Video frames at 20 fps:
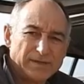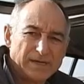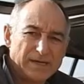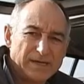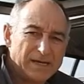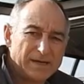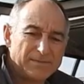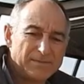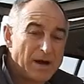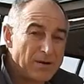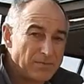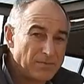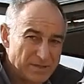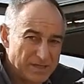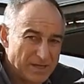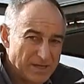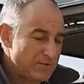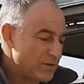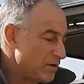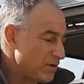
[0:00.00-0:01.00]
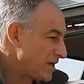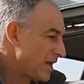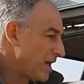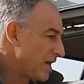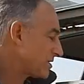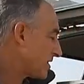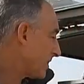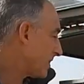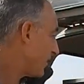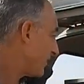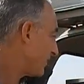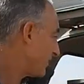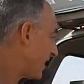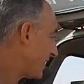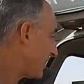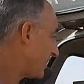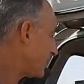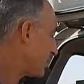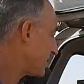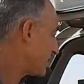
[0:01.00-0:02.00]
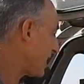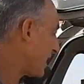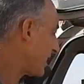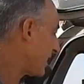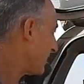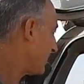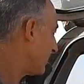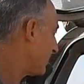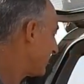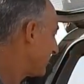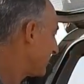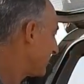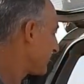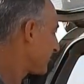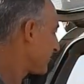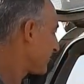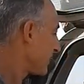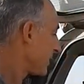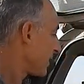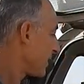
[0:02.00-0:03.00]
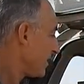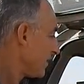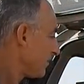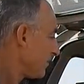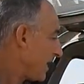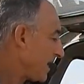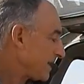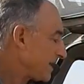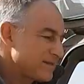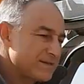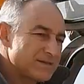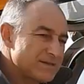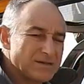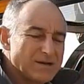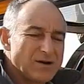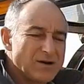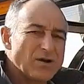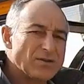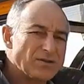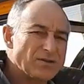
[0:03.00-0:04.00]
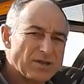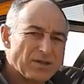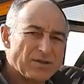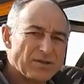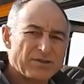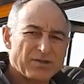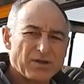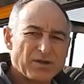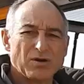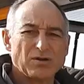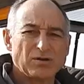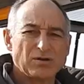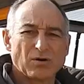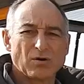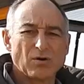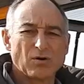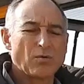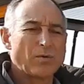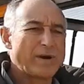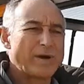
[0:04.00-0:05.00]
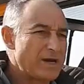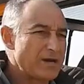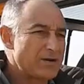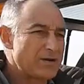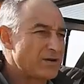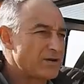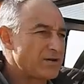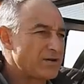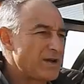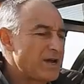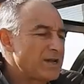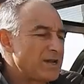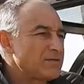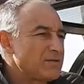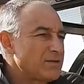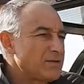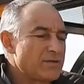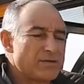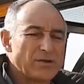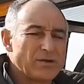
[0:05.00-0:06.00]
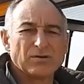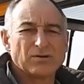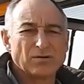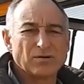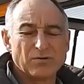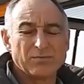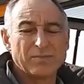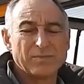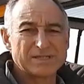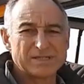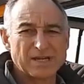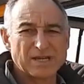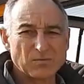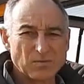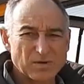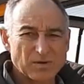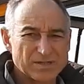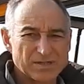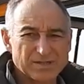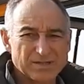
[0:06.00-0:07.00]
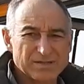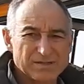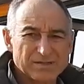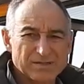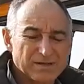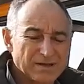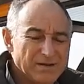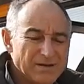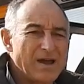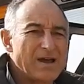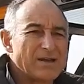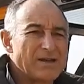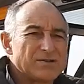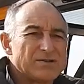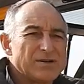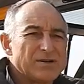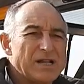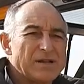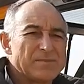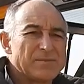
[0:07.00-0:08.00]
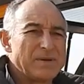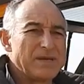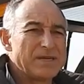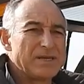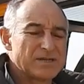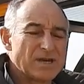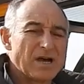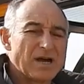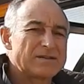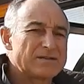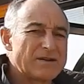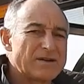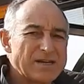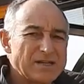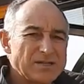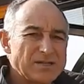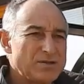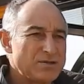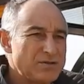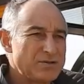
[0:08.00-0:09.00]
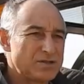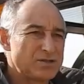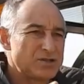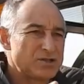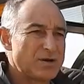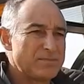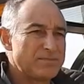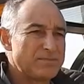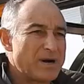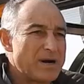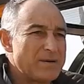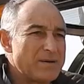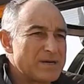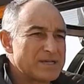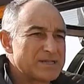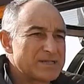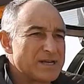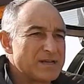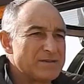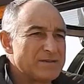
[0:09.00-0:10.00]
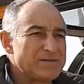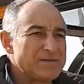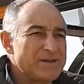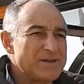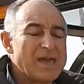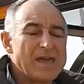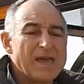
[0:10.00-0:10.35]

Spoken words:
I will give you a close-up of that in a second. But on the third drawer, when I got around to the third drawer, my son wasn't around to help me, so I tried to do the job by myself.